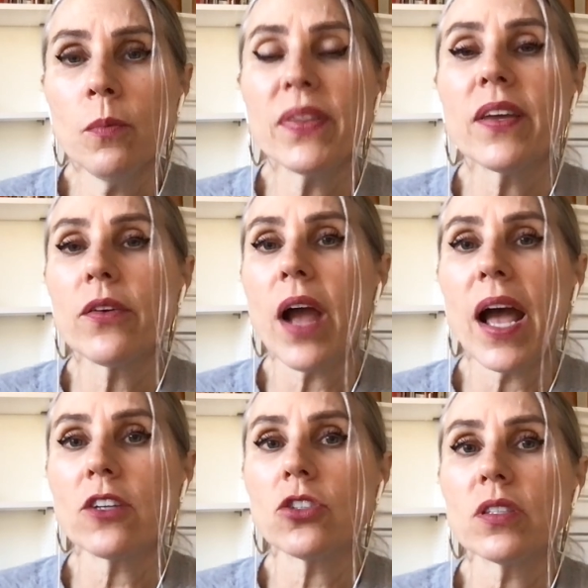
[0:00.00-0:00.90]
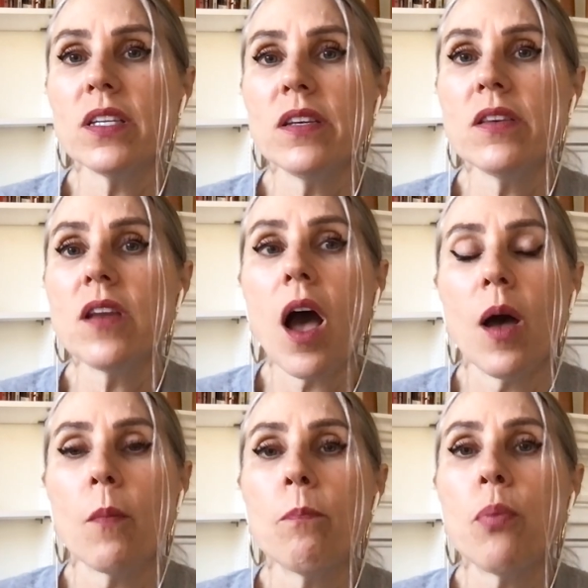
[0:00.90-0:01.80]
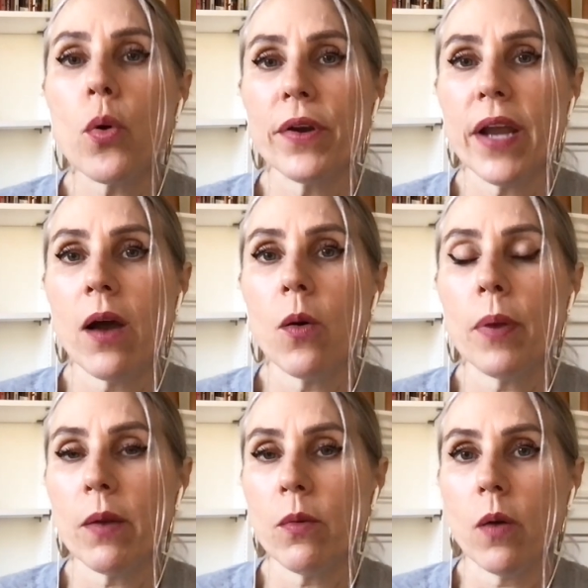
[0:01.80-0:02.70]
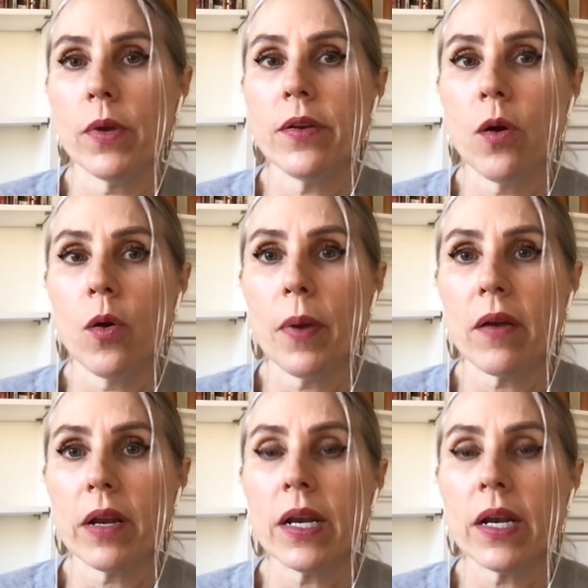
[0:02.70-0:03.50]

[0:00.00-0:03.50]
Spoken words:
but that are actually not borne out by what we know about it.